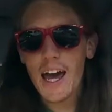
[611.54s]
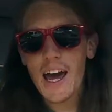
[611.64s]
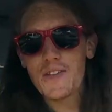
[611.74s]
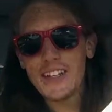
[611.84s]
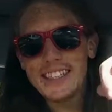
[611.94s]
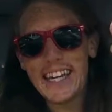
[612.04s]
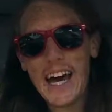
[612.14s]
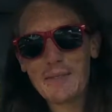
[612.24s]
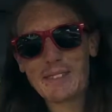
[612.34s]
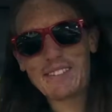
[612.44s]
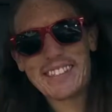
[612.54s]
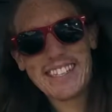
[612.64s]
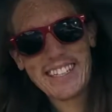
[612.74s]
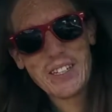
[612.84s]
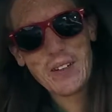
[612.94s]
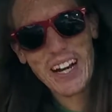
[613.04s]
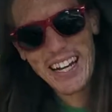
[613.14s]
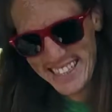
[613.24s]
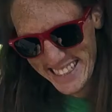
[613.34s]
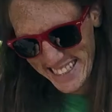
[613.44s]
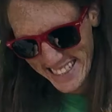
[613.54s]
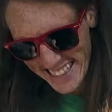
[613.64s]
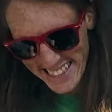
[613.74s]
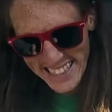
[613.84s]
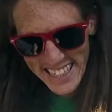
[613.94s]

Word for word: have these types of situations,